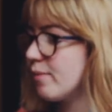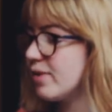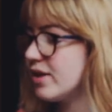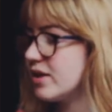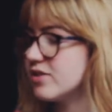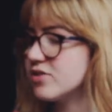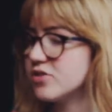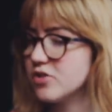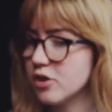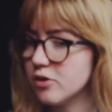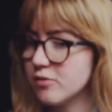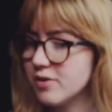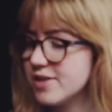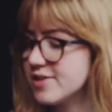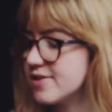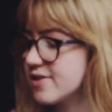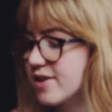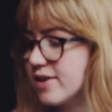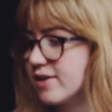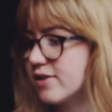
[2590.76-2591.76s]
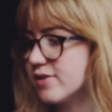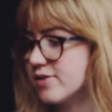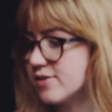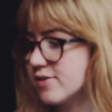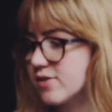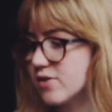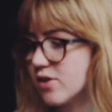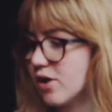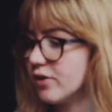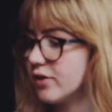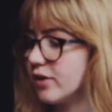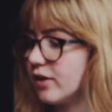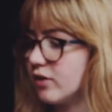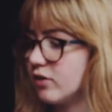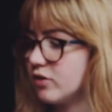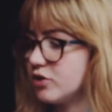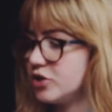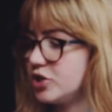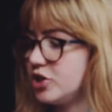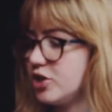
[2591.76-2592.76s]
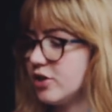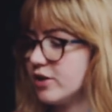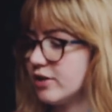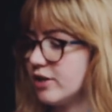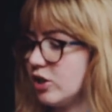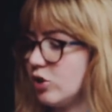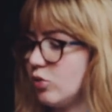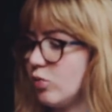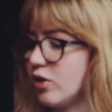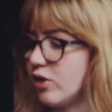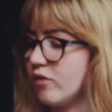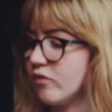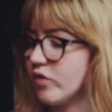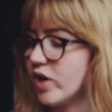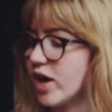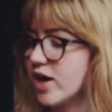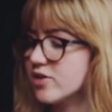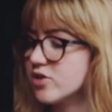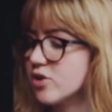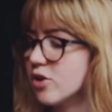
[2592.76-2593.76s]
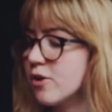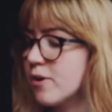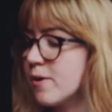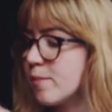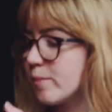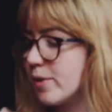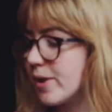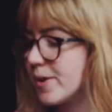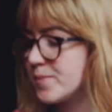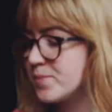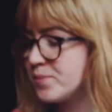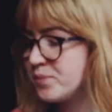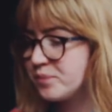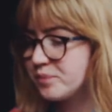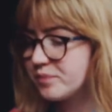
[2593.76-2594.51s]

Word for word: I mean it's not a rice cake because it's got like chia quinoa and flax on it but